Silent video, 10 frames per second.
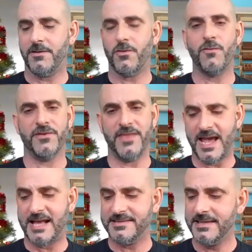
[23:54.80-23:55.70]
over
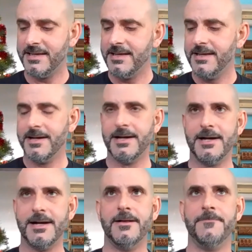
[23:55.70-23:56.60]
that.
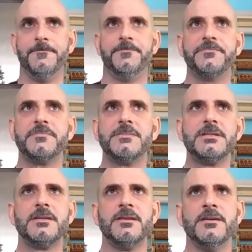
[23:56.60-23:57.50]

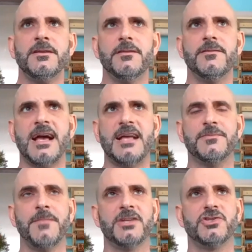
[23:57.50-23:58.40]
Not
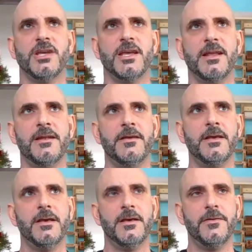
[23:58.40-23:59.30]
to mention
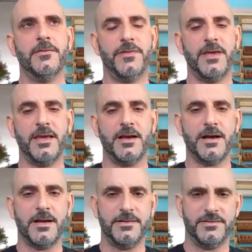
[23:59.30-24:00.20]

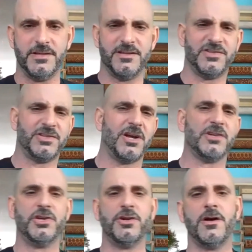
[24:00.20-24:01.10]
the
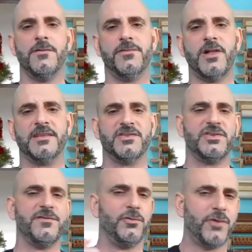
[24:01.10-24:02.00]
discussion of like the
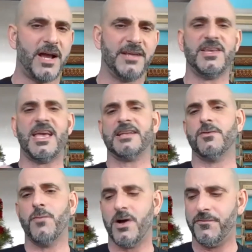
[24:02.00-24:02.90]
Civil Rights Act,
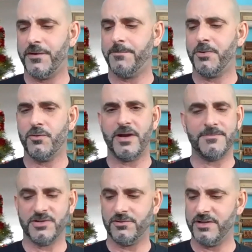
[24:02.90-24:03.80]
the welfare programs under